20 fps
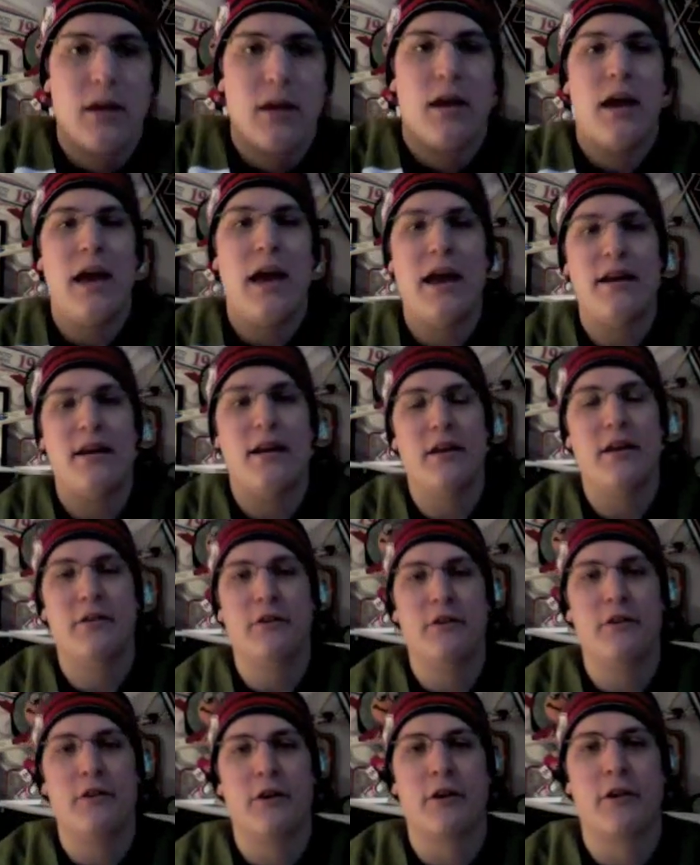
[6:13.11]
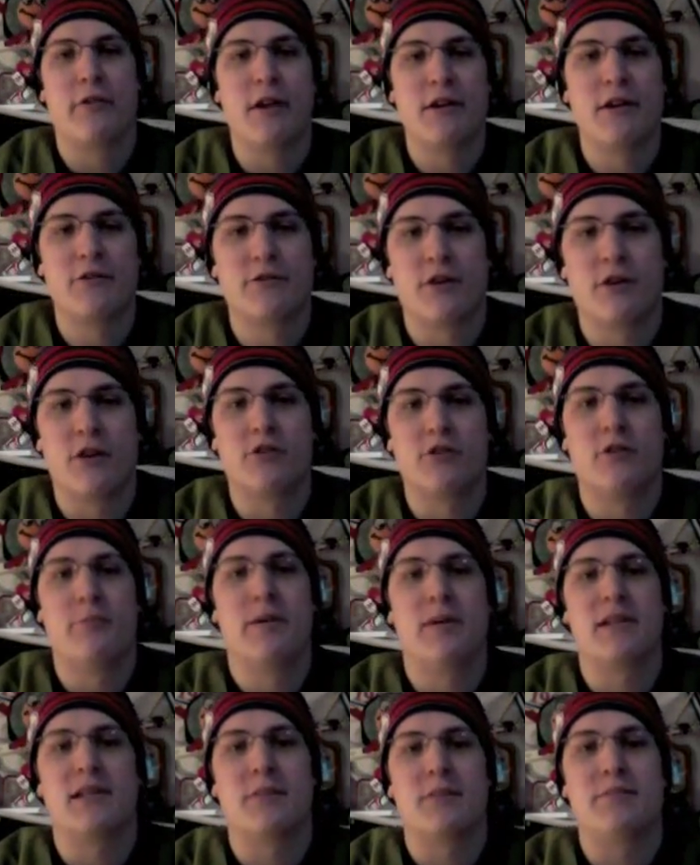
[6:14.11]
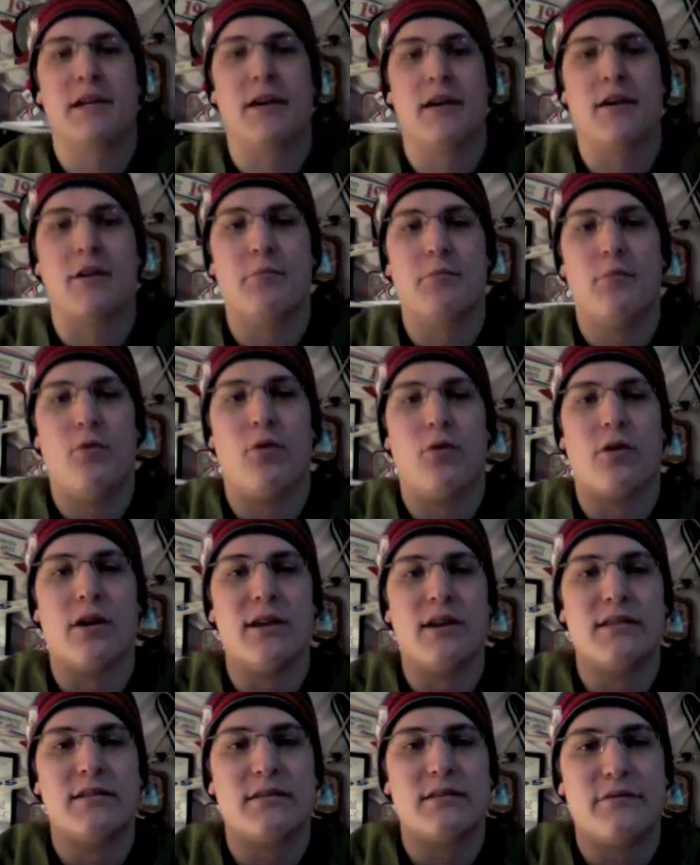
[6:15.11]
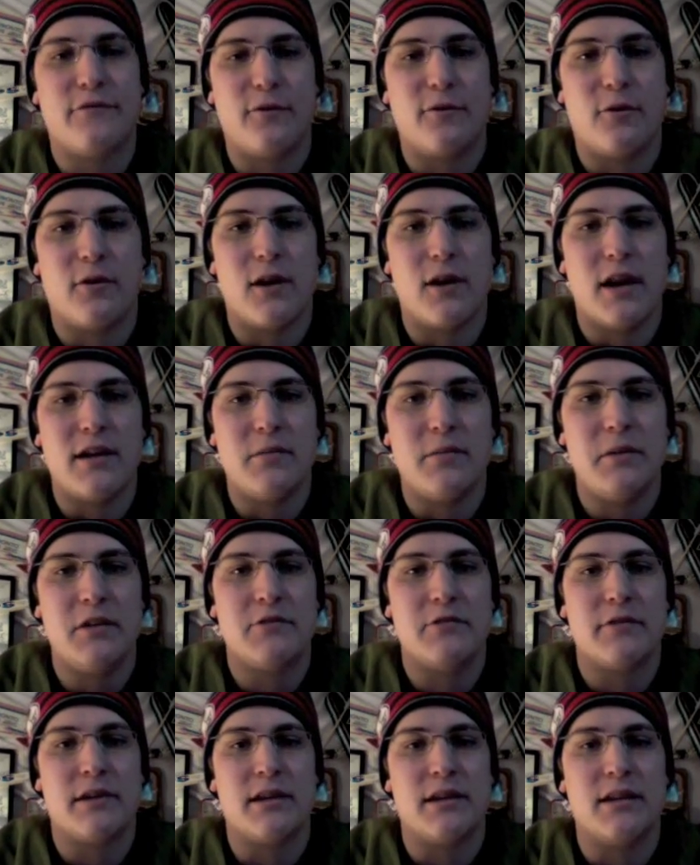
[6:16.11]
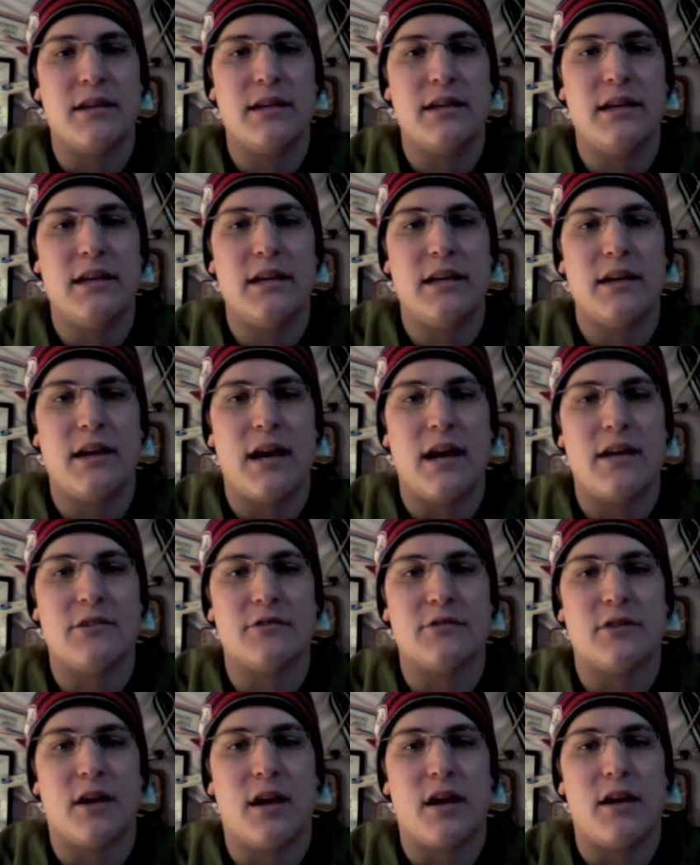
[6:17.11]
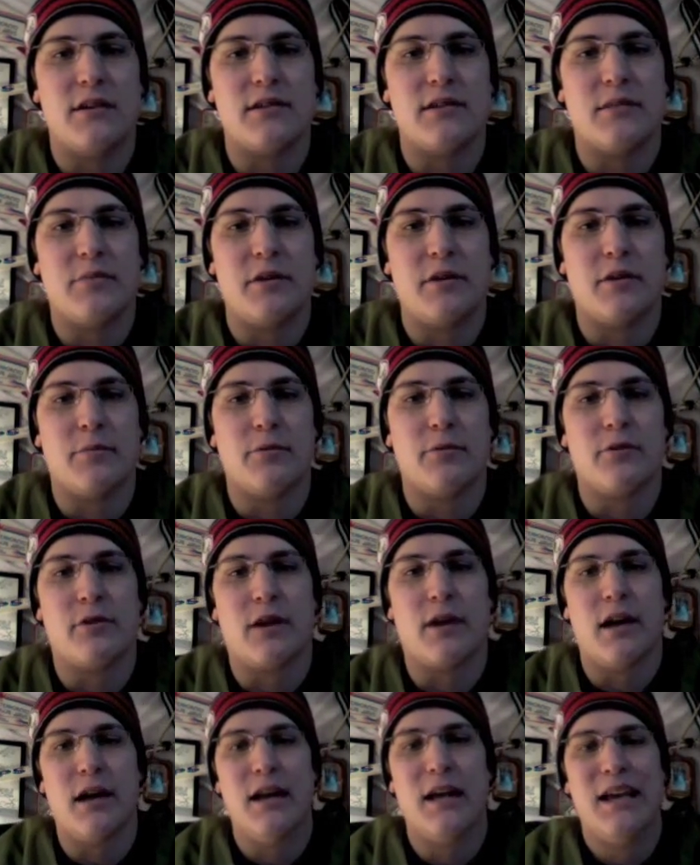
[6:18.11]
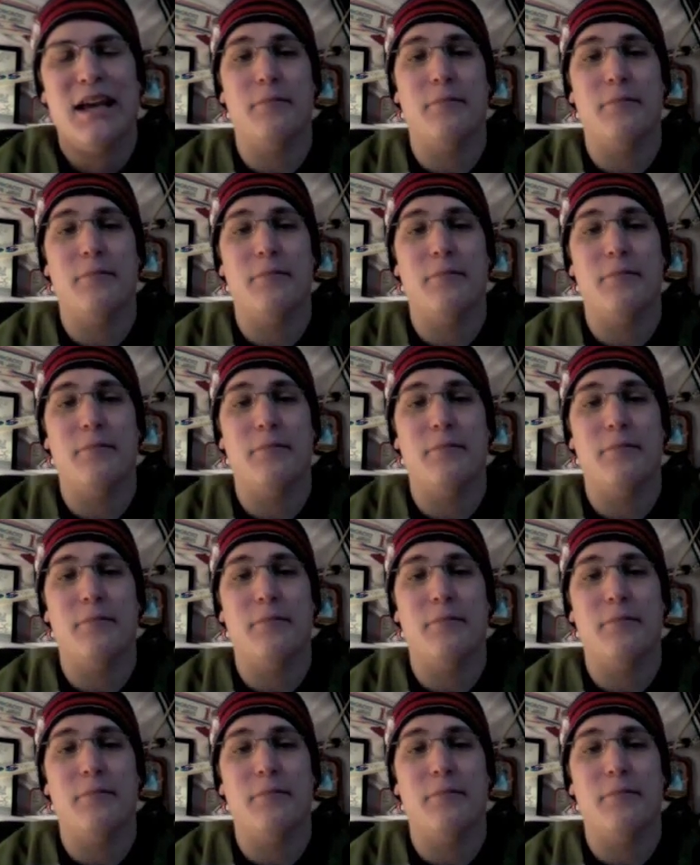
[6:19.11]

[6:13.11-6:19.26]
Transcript: And uh, the New York Rangers also picked up Derek Morris for uh, Dmitry Kalinin, Nigel Dawes, and Peter Prucha.